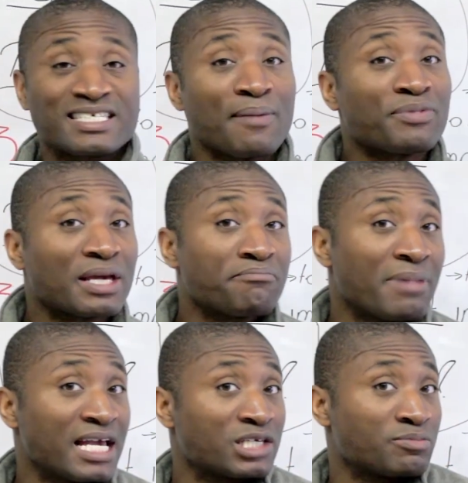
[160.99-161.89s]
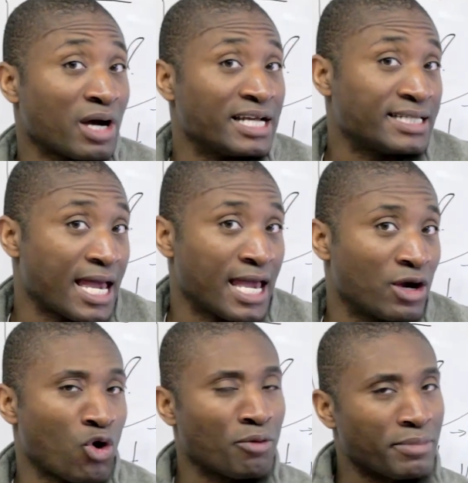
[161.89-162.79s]
something makes my
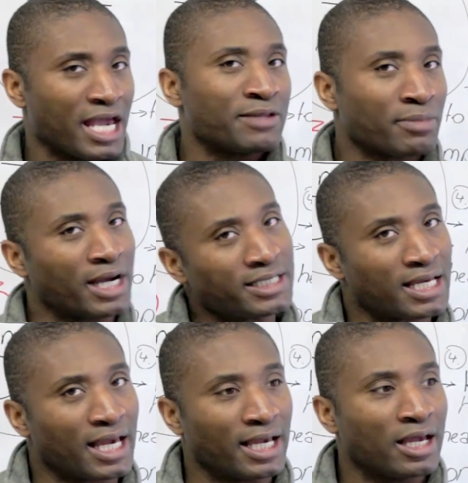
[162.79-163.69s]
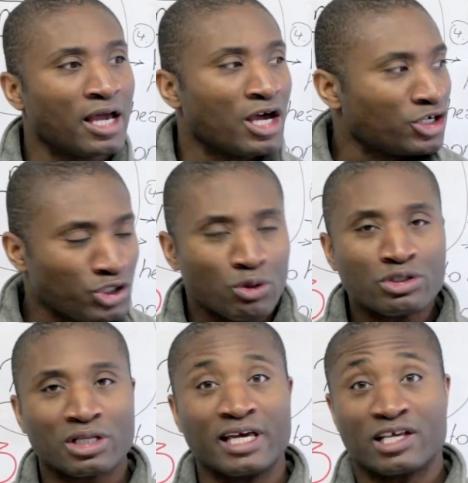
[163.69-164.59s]
day or made my day,
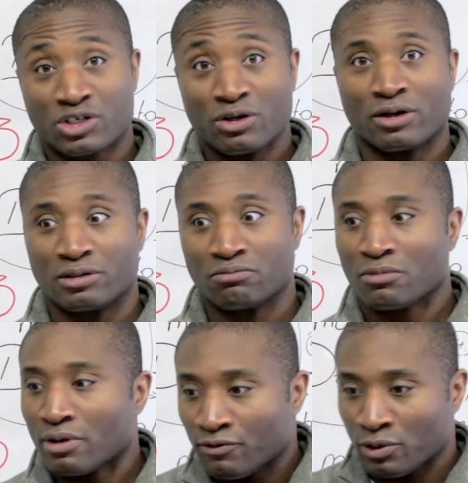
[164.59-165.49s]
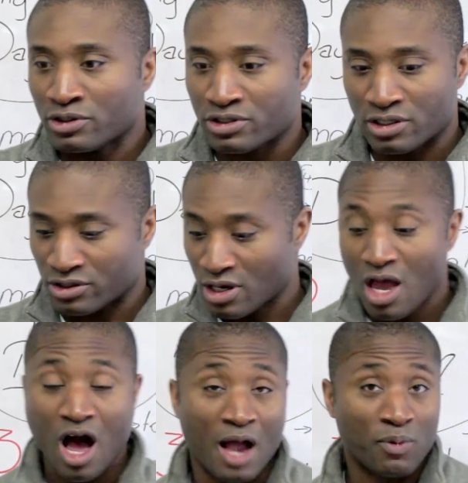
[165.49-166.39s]
usually it's good. For instance,
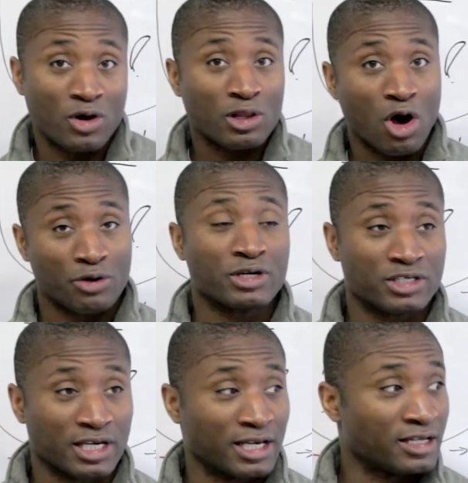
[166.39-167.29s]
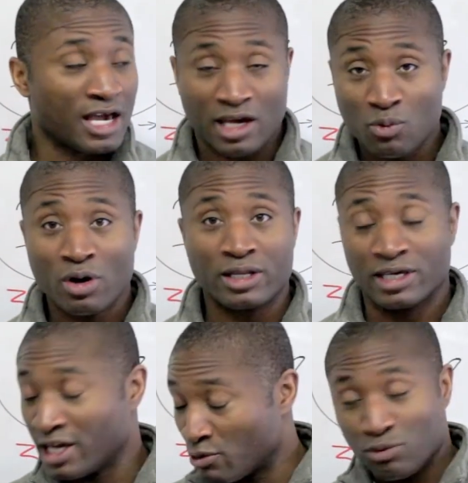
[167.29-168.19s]
I bought a lottery ticket and I
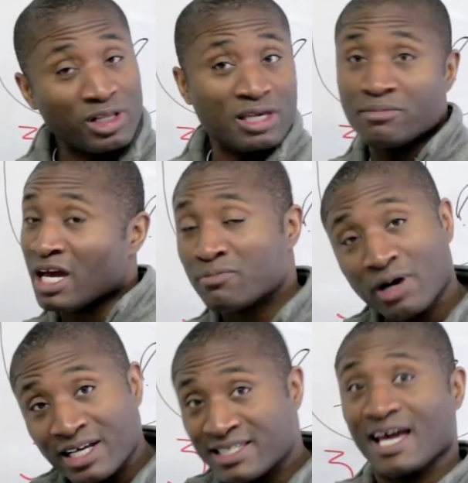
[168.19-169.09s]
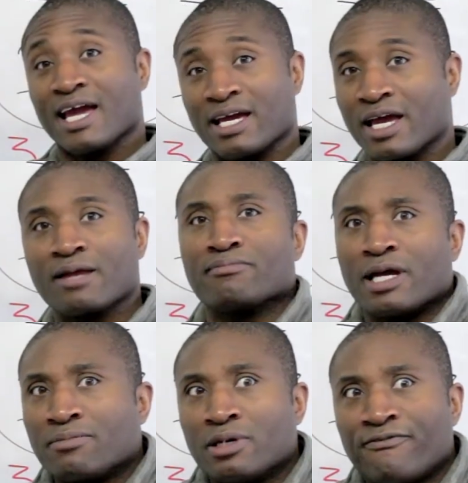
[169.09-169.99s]
won. It really made my day. It
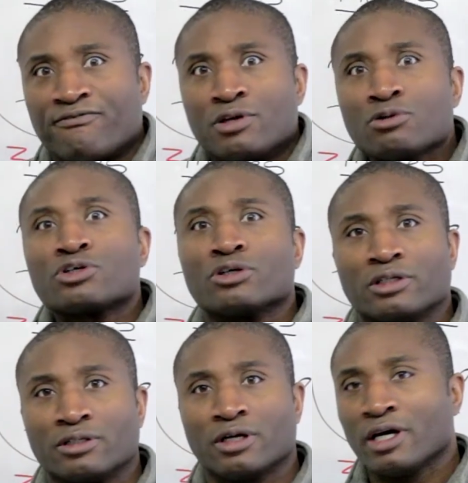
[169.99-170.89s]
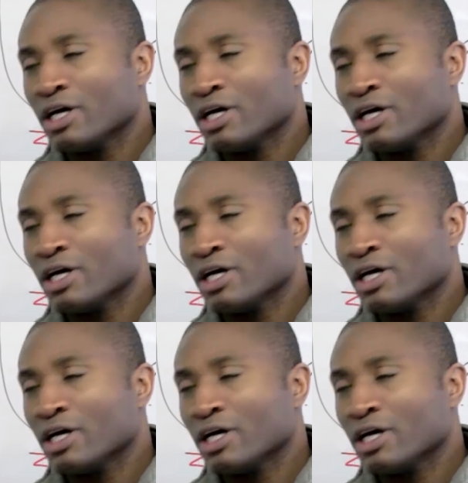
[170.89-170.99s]
made me feel good.